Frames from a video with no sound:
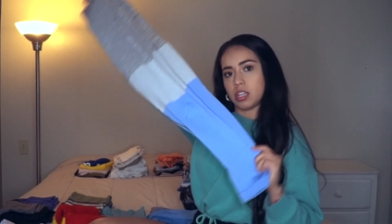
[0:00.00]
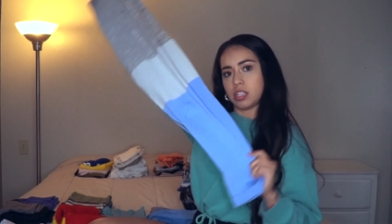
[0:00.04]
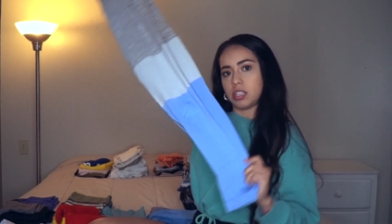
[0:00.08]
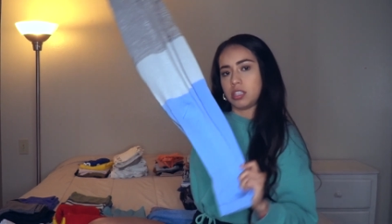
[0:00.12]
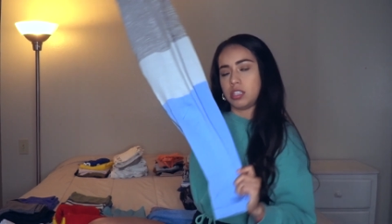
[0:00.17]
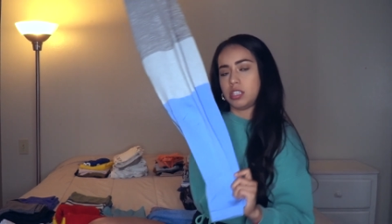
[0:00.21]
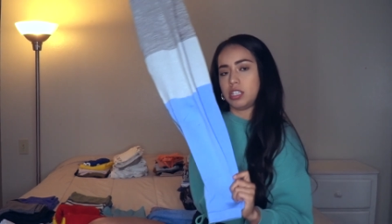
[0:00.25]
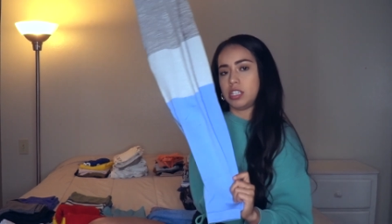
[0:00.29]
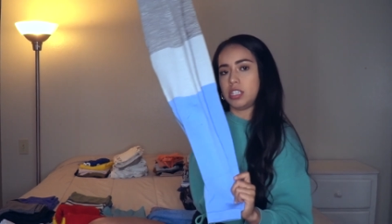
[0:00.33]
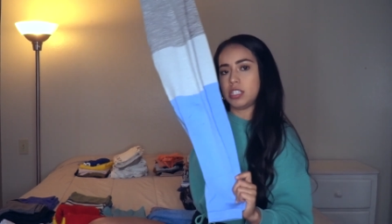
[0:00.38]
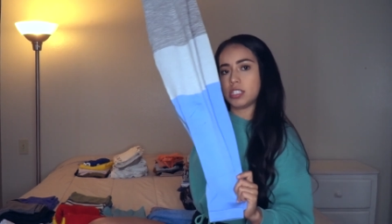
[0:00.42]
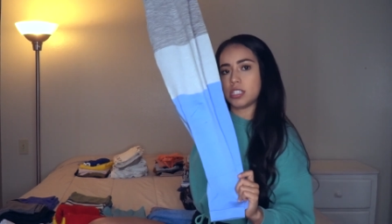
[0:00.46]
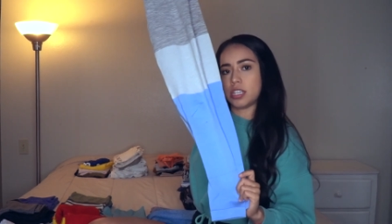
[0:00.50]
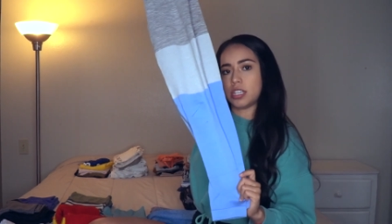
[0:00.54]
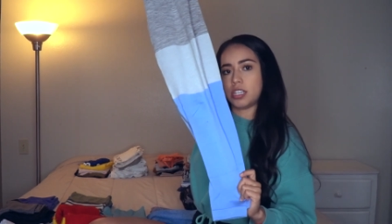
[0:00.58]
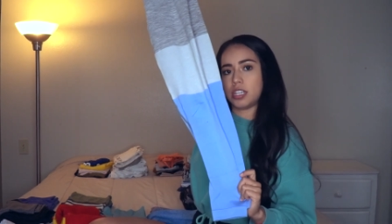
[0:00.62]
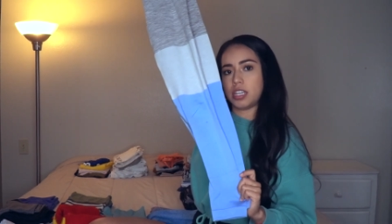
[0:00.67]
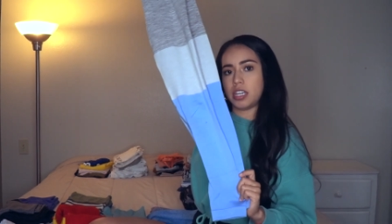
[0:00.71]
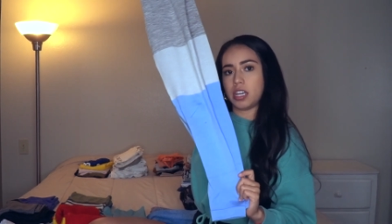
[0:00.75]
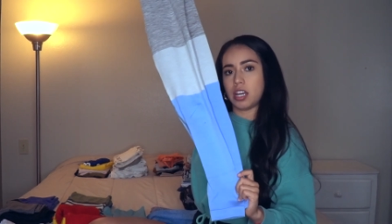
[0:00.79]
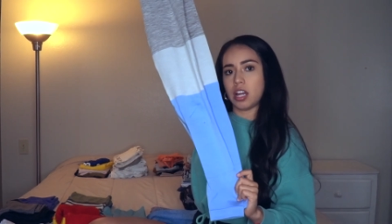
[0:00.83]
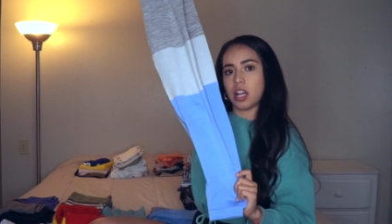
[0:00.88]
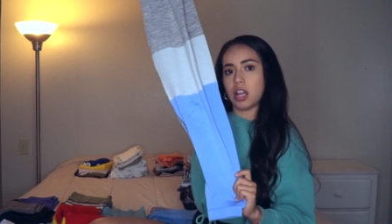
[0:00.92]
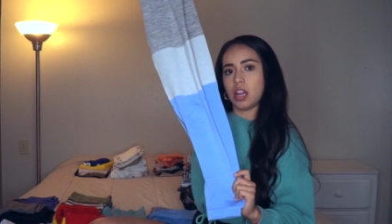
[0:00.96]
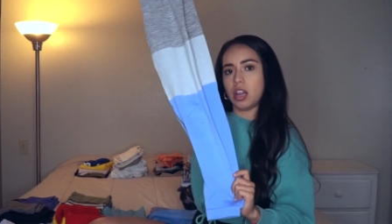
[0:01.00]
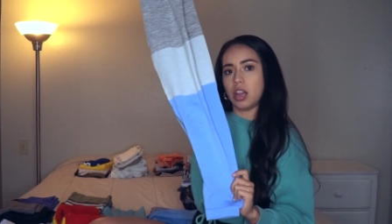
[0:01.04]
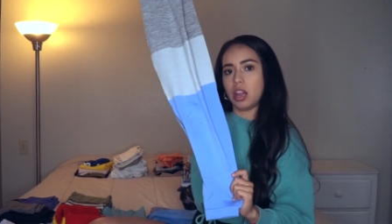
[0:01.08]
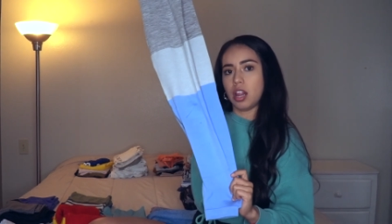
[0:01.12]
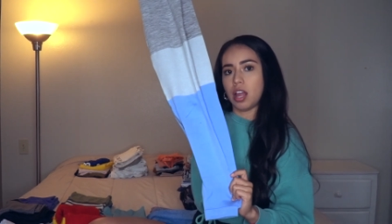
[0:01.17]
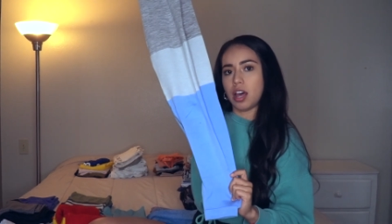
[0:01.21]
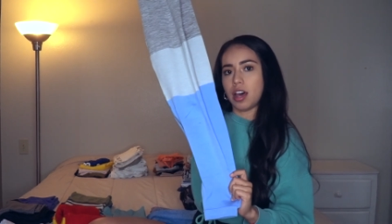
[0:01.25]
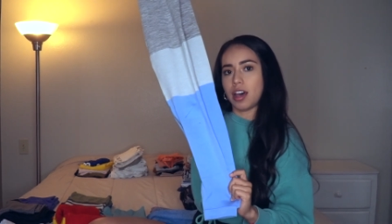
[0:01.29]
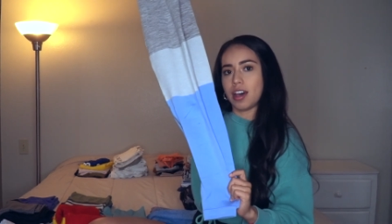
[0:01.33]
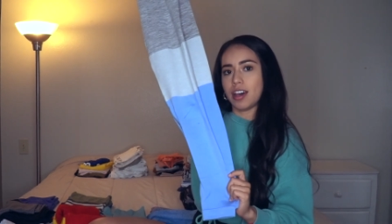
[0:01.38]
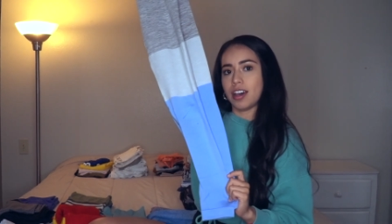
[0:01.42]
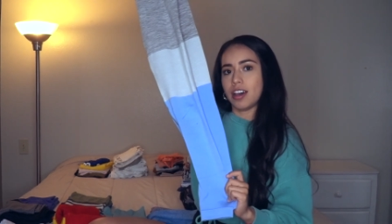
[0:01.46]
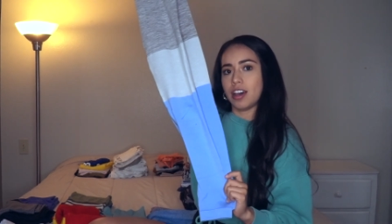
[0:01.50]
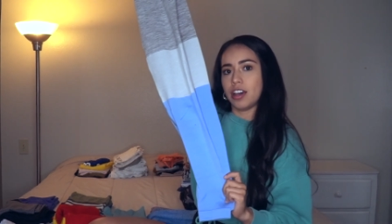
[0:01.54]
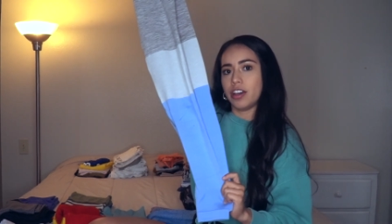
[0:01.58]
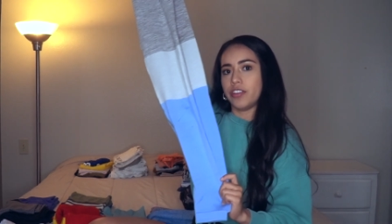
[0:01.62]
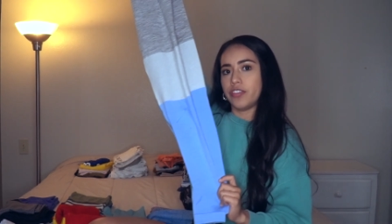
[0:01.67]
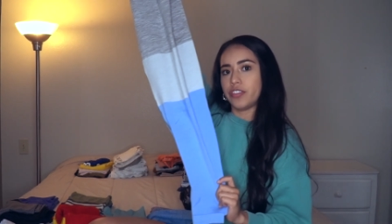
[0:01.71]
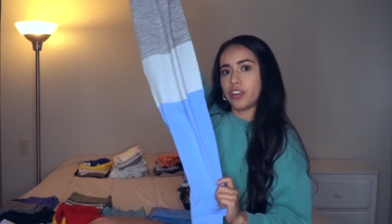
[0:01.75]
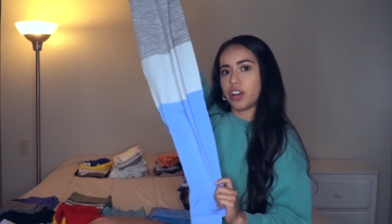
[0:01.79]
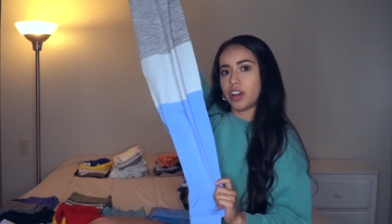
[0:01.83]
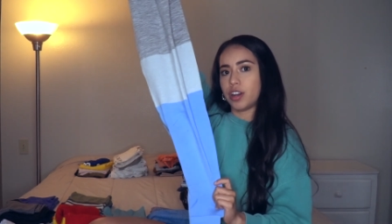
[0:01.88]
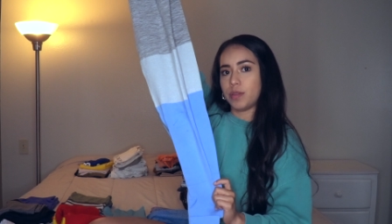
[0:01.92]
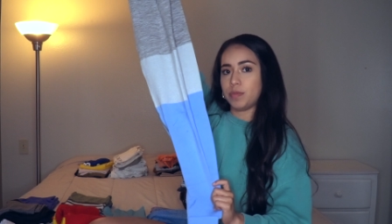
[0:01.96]
These, I get a lot
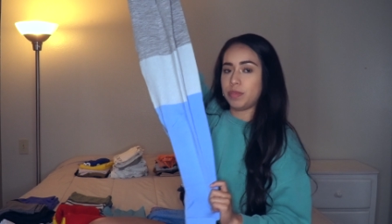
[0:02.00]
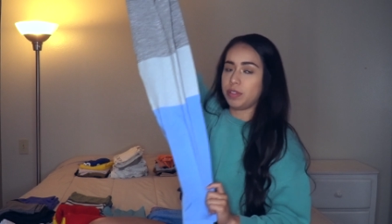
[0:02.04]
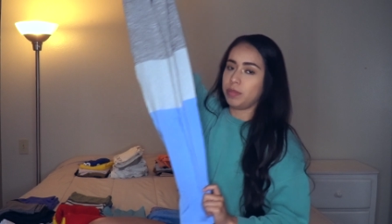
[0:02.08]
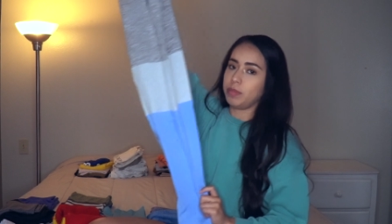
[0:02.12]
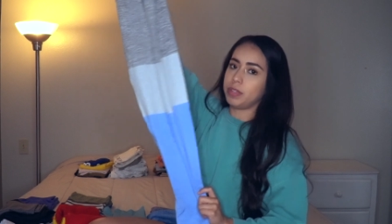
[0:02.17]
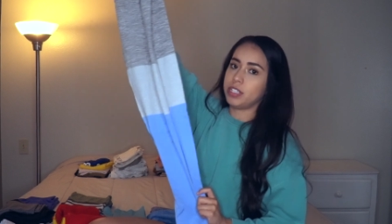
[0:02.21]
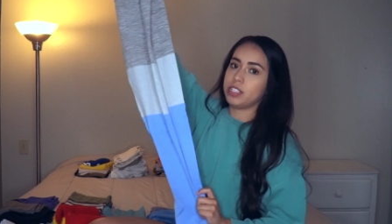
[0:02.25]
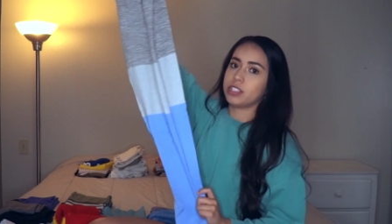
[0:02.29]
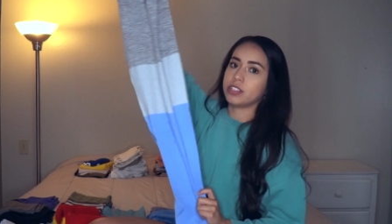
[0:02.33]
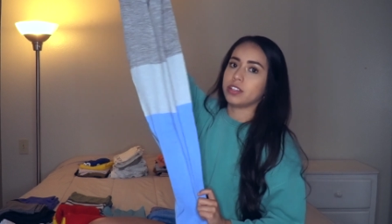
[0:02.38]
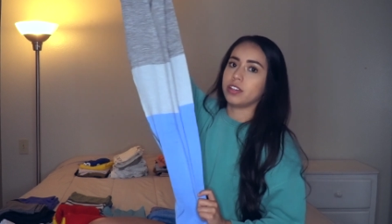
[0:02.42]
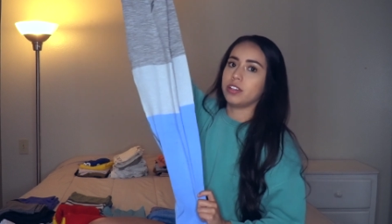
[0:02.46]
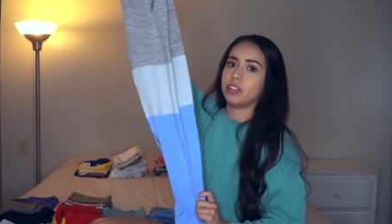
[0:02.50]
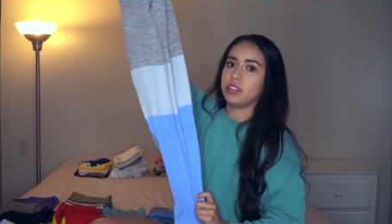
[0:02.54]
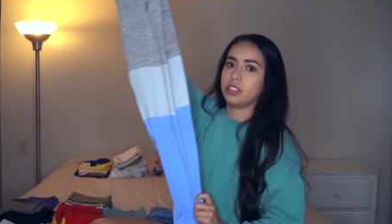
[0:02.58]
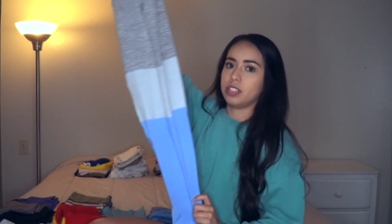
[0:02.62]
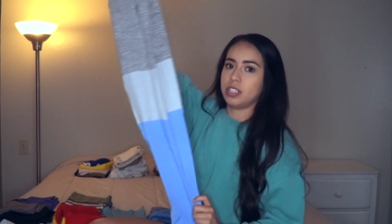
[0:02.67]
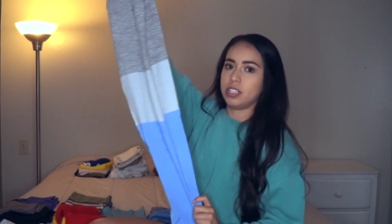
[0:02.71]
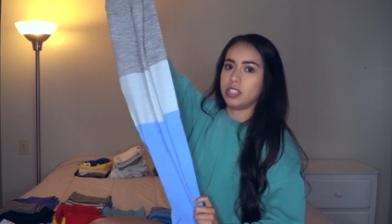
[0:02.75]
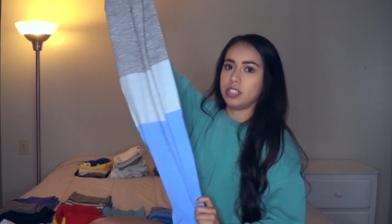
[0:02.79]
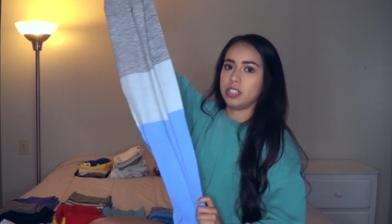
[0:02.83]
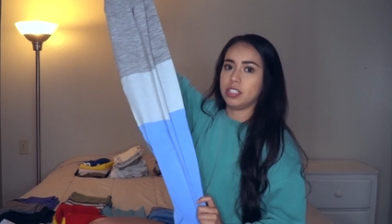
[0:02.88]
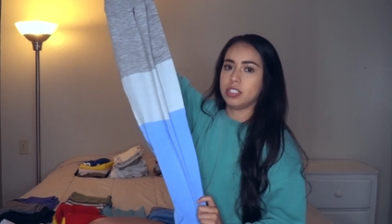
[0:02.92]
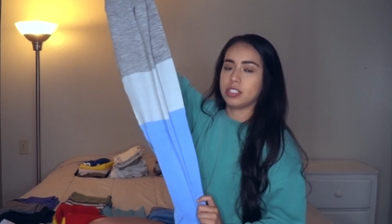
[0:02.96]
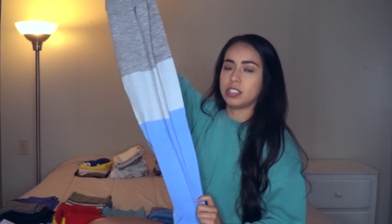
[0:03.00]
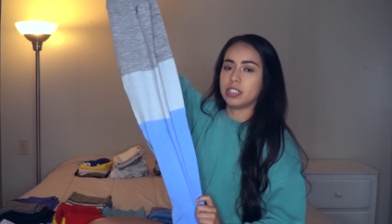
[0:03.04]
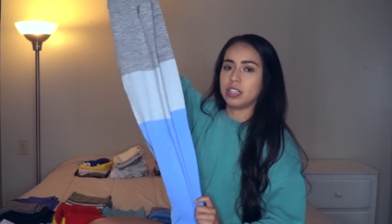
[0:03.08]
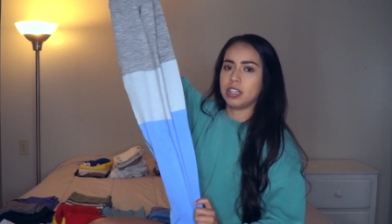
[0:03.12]
of compliments on these.